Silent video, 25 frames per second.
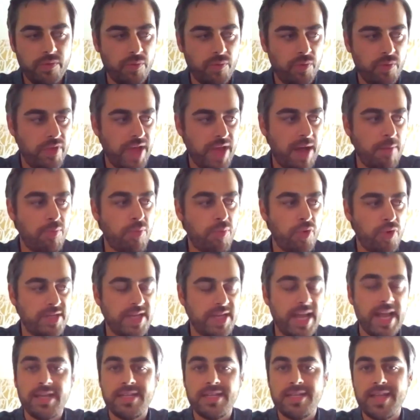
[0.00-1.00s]
that
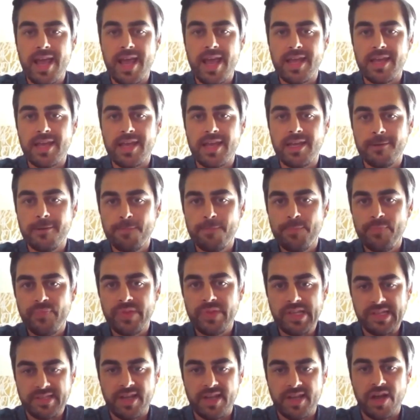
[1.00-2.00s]
more day-to-day
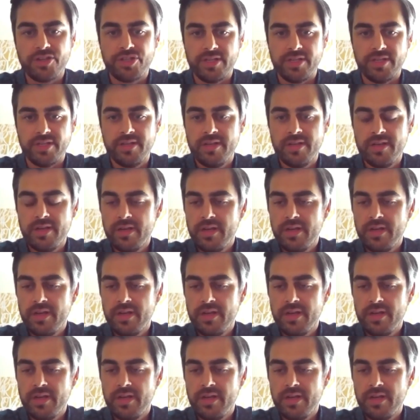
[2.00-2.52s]
discussion.